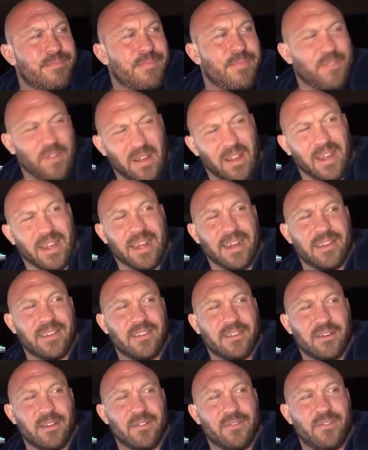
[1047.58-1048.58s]
I feel like I
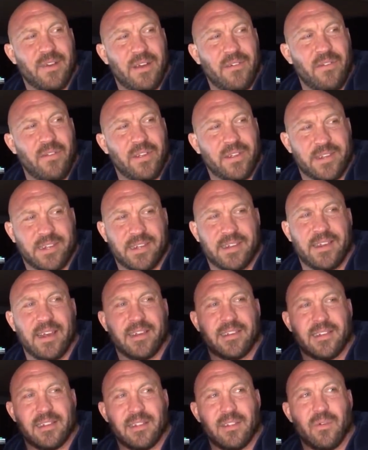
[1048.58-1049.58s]
deserve all the
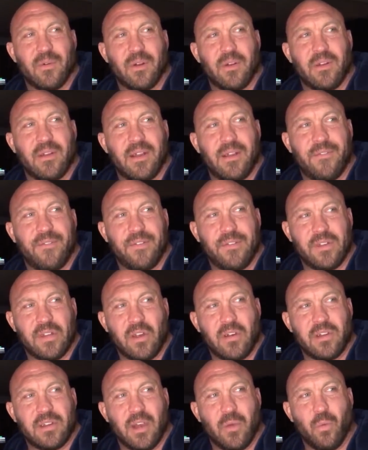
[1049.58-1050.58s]
success in the world as
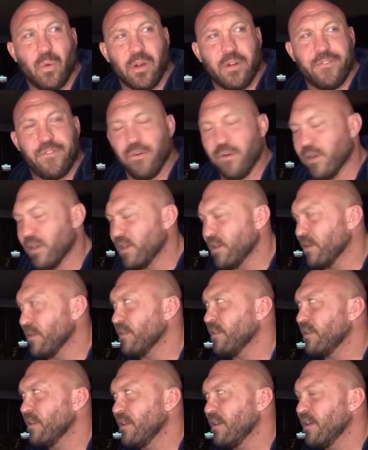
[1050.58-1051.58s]
long as I work for it
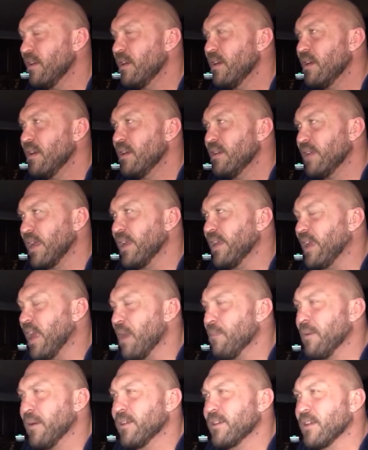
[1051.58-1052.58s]
and
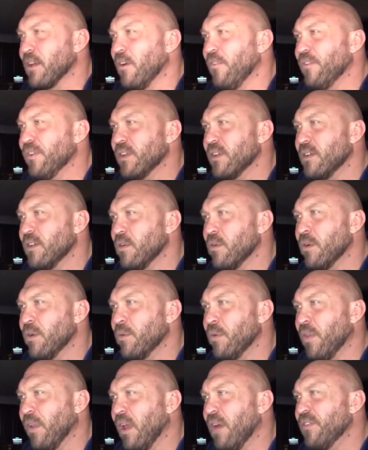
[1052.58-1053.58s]
dedicate myself and do it
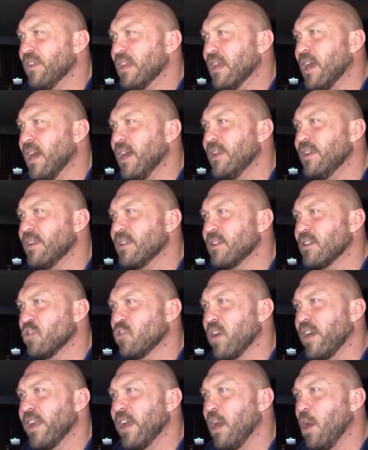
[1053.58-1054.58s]
with love and kindness and
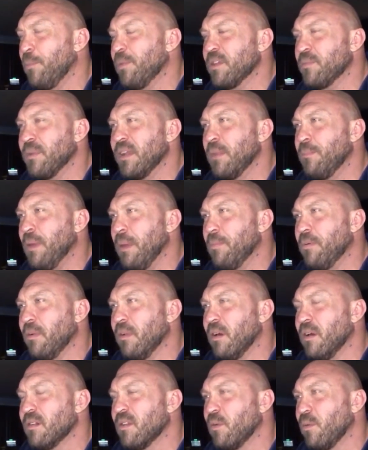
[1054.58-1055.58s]
try to help as many people
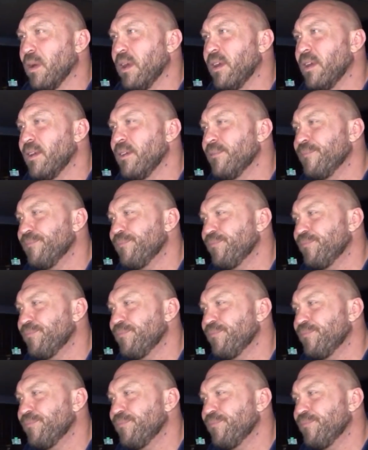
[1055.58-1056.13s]
along the way.